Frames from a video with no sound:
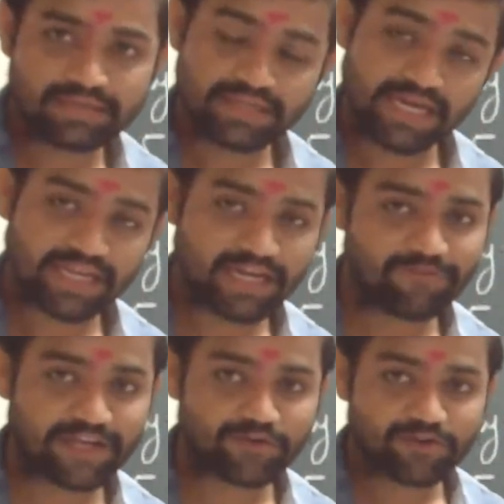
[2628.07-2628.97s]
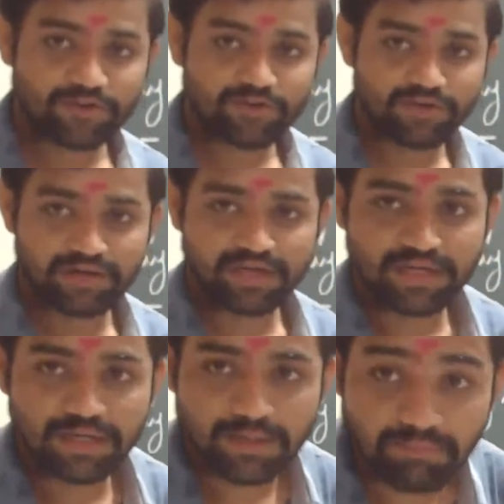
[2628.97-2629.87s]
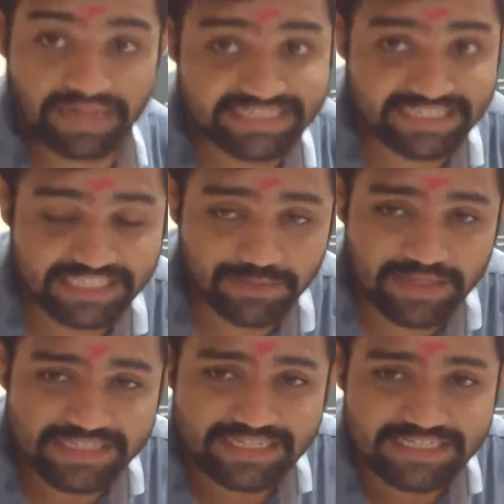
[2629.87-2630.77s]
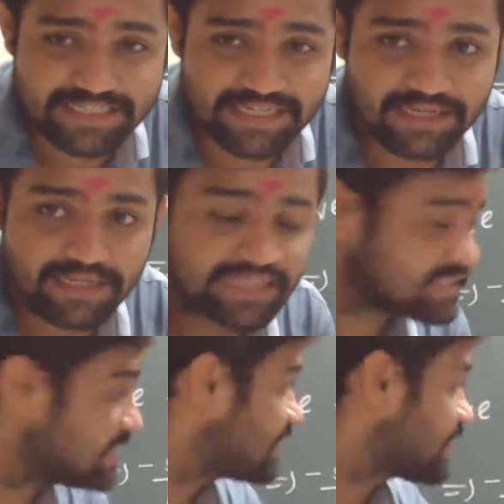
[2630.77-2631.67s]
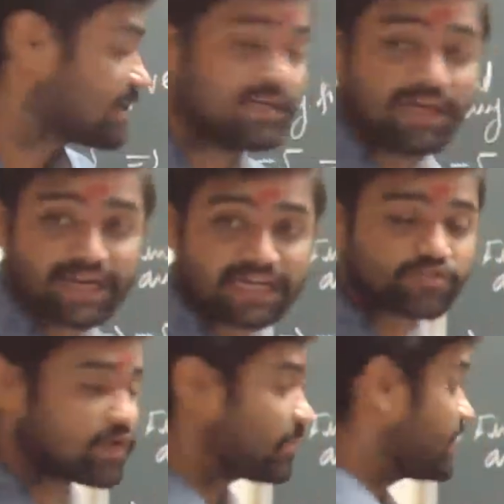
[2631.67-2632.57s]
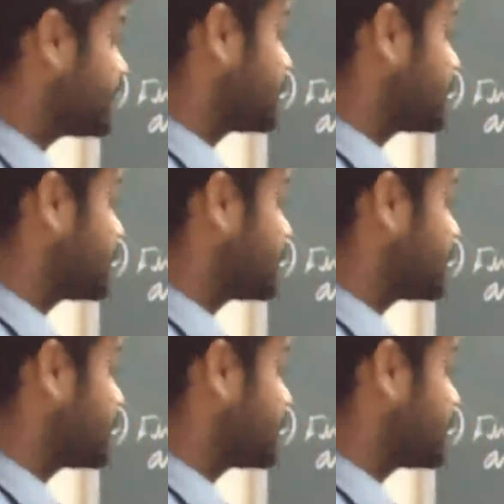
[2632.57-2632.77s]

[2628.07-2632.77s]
Yeah, very good. Minus 60 by 6. See here, Rangaswamy.